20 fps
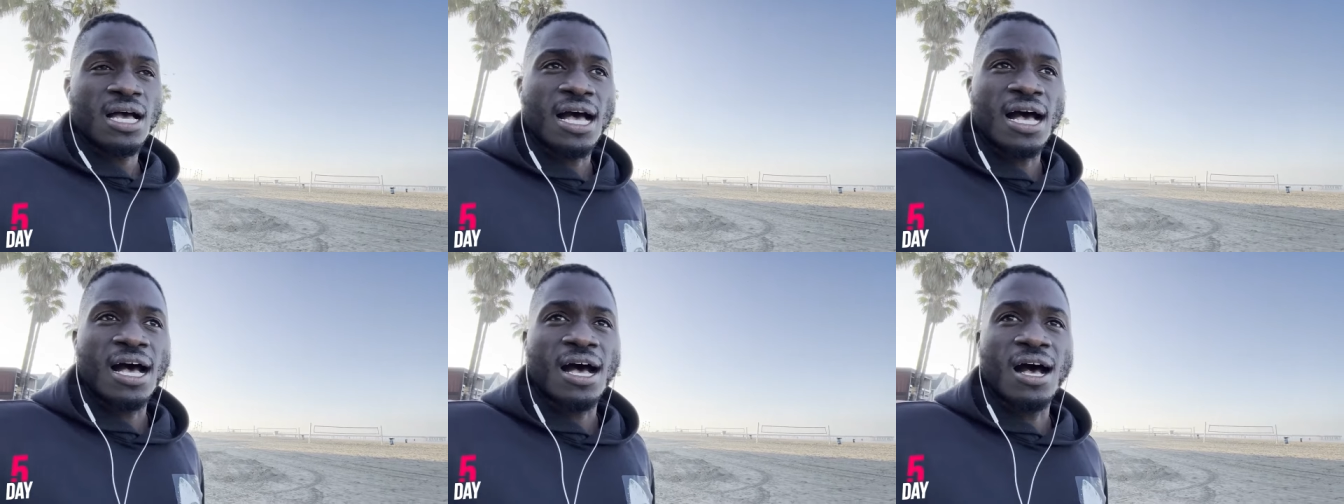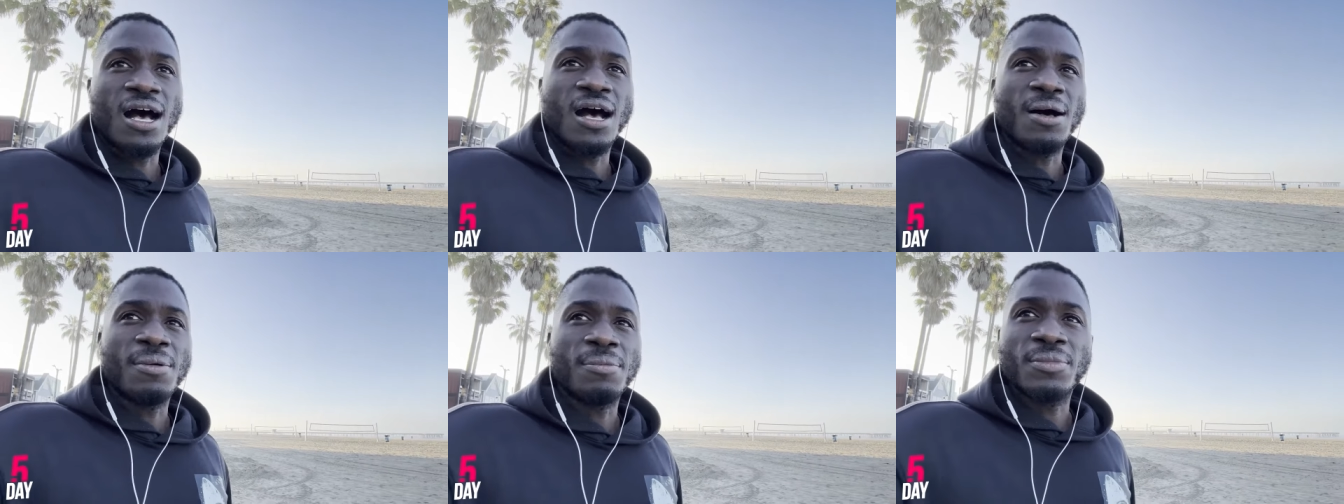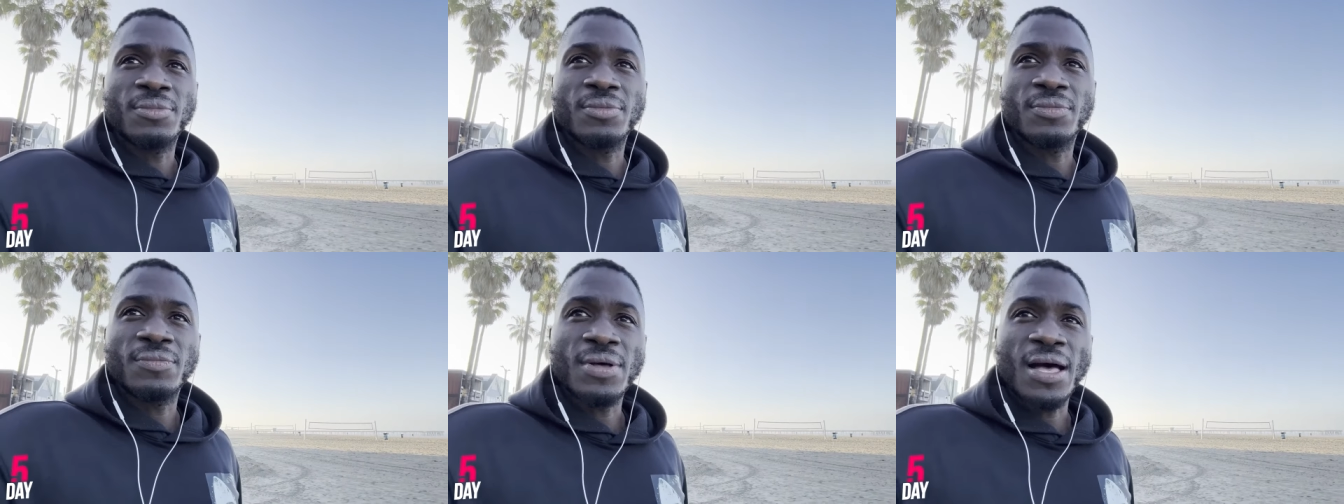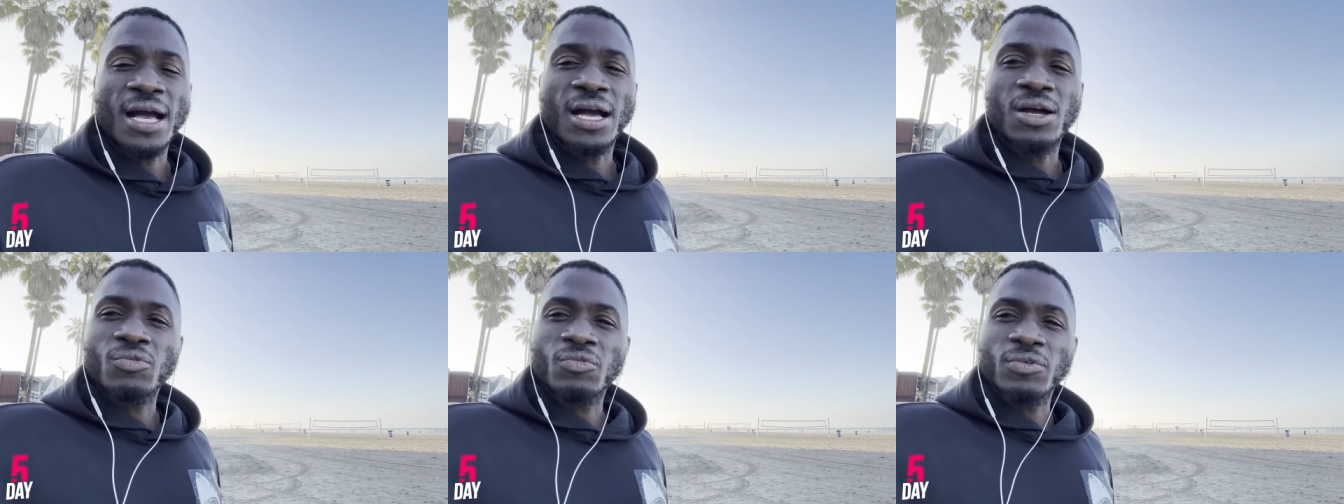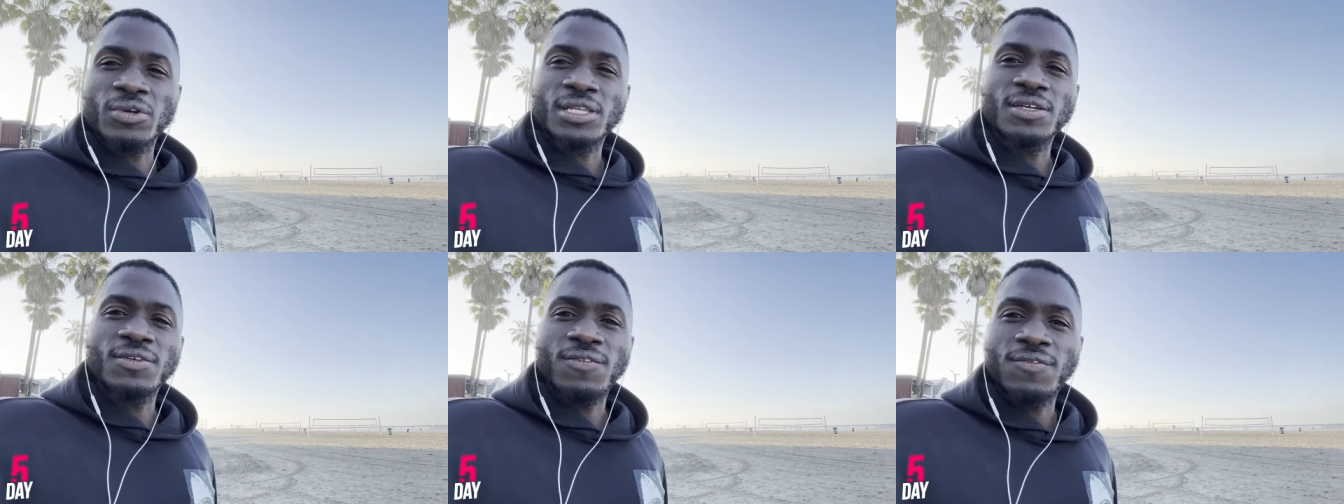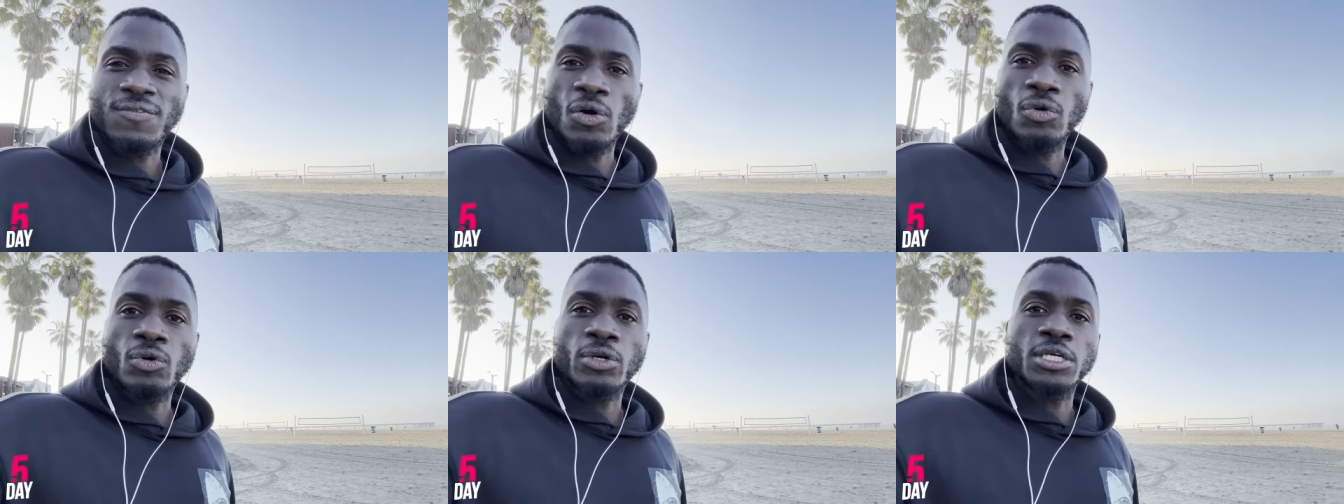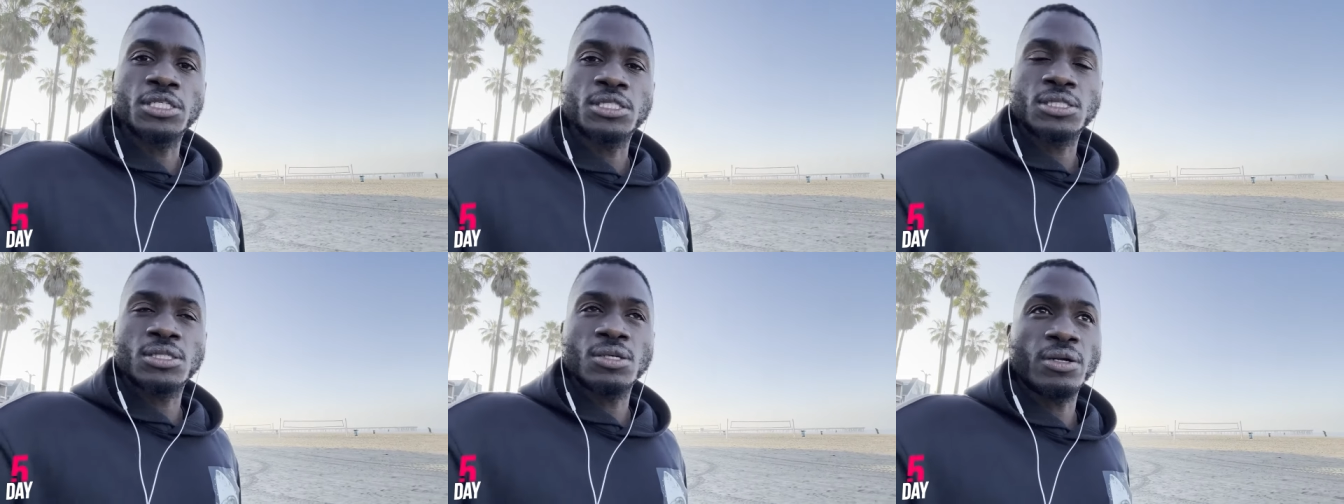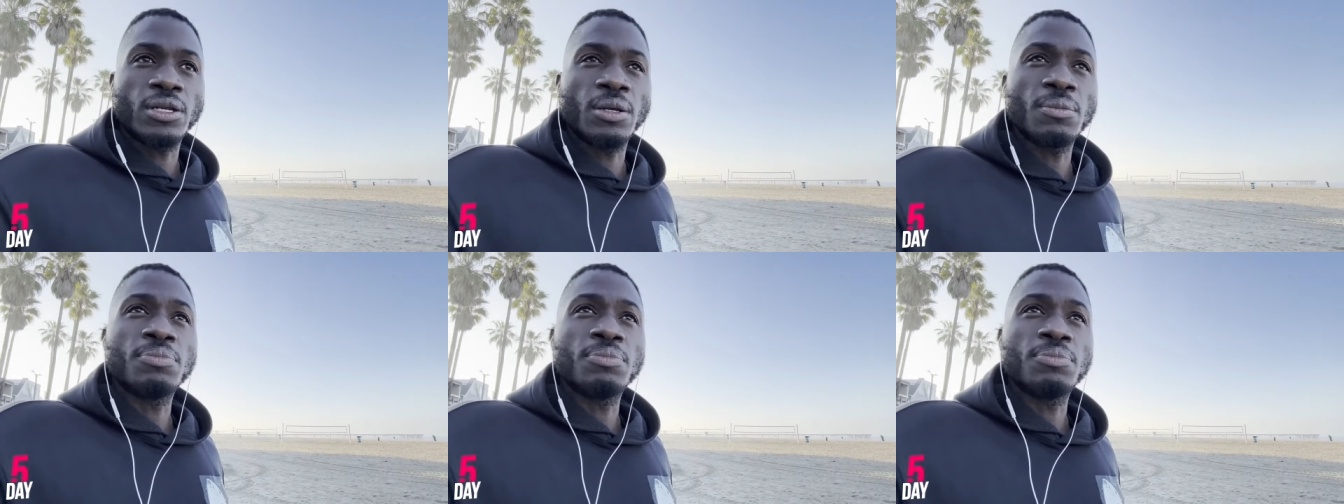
um, I could really focus on the